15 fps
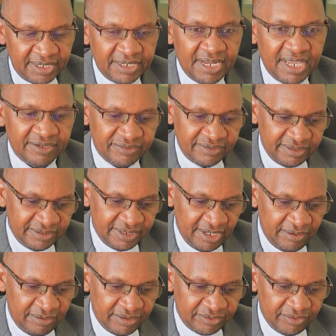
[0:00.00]
Next,
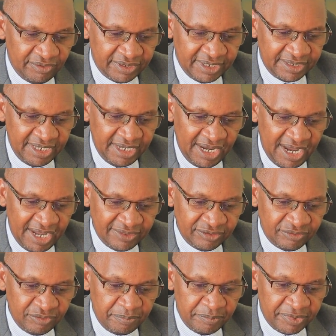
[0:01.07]
the Lord ordered the
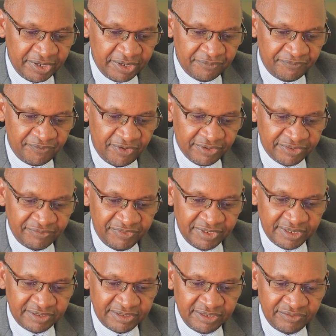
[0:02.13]
earth to bring forth
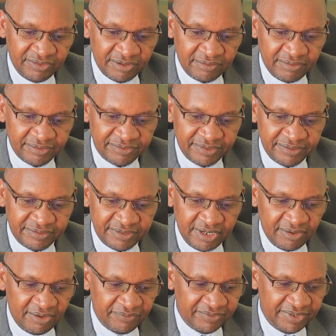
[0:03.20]
vegetation
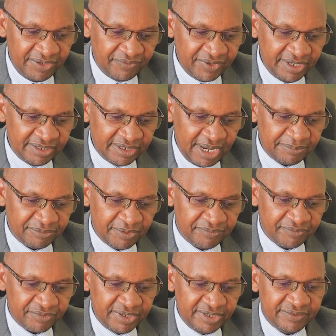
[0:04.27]
consisting of different types
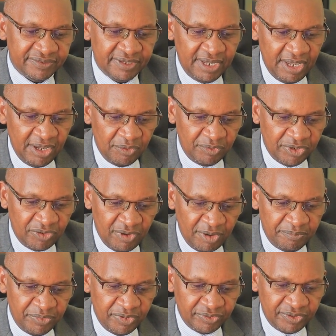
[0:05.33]
of trees, which
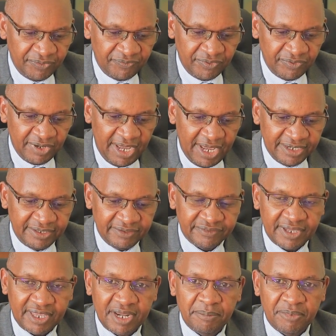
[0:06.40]
were beautiful and
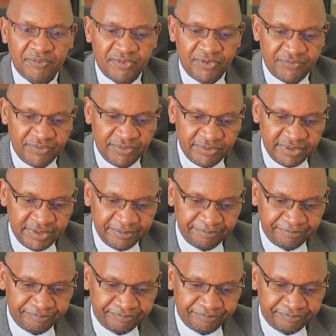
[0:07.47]
desirable for food.